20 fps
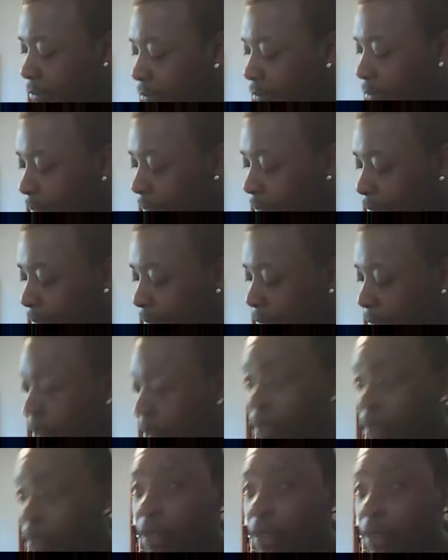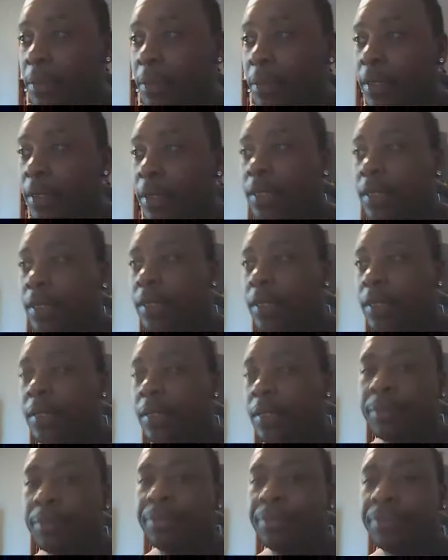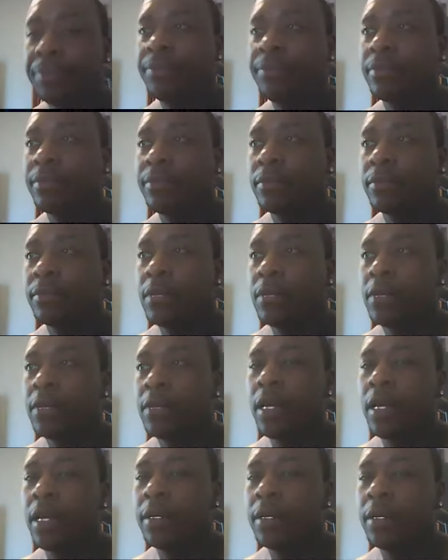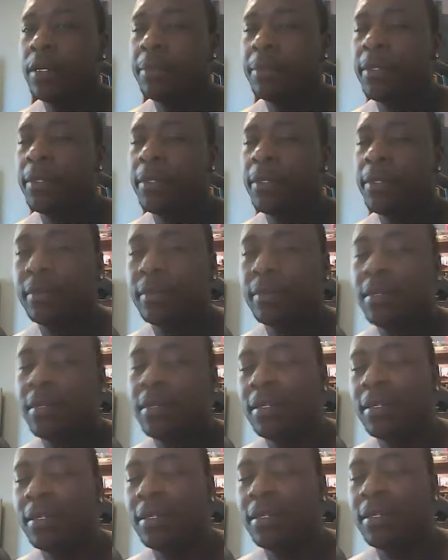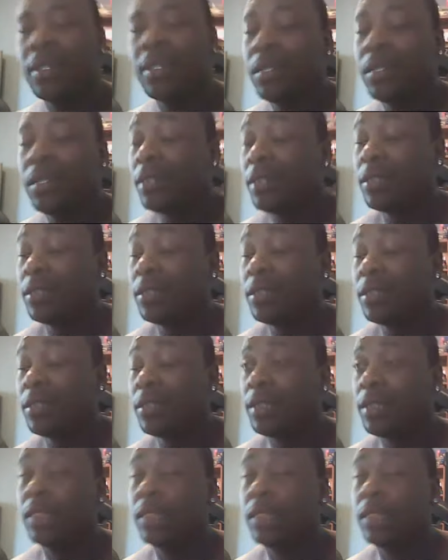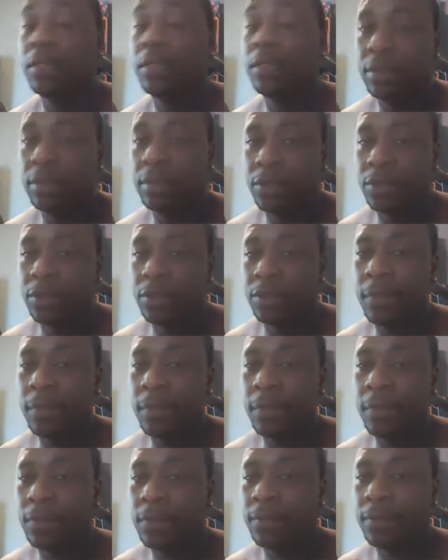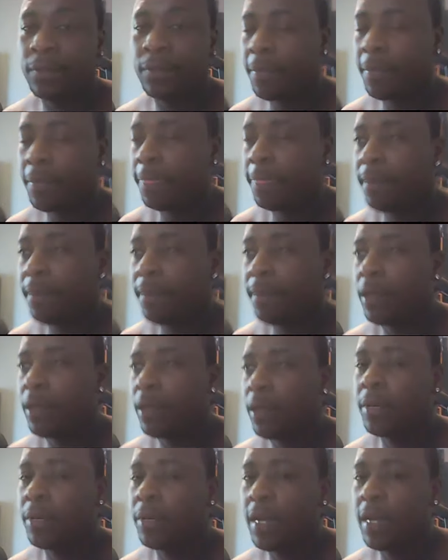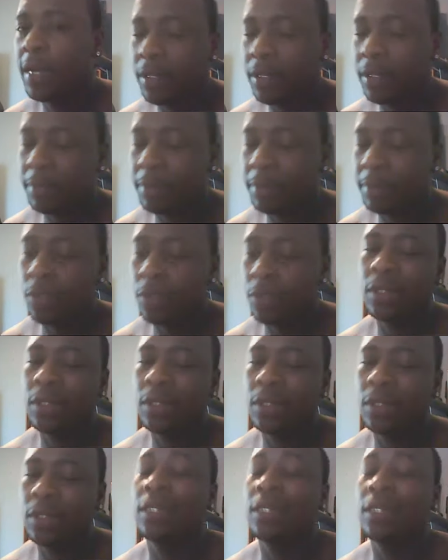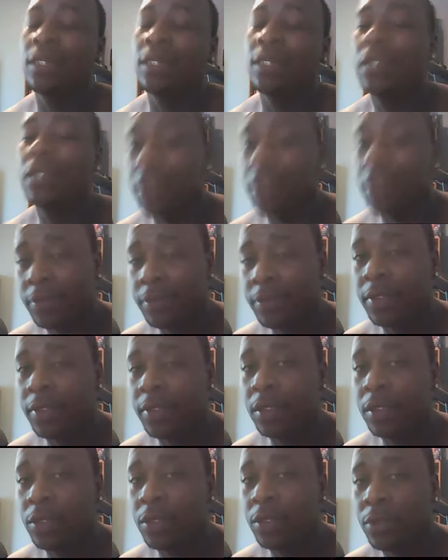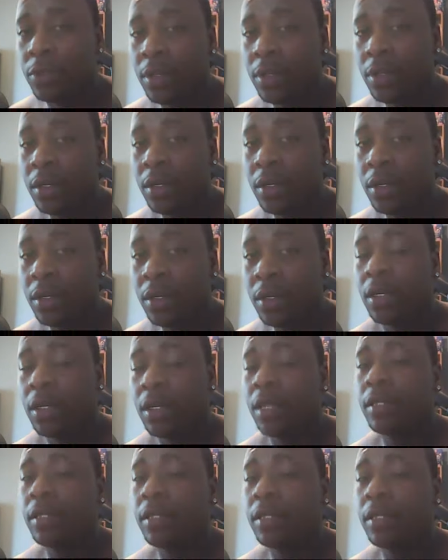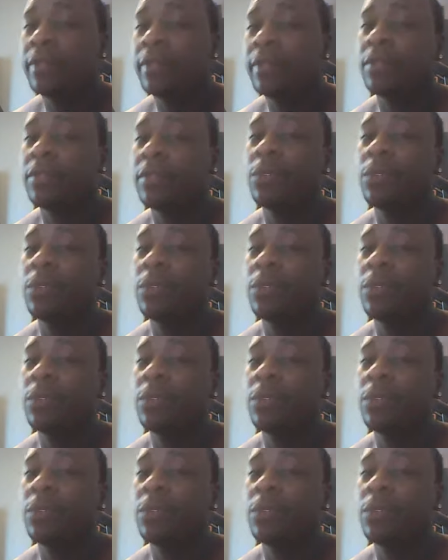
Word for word: but I am since this took so damn long, I'm gonna have to upload another video, and that's the one that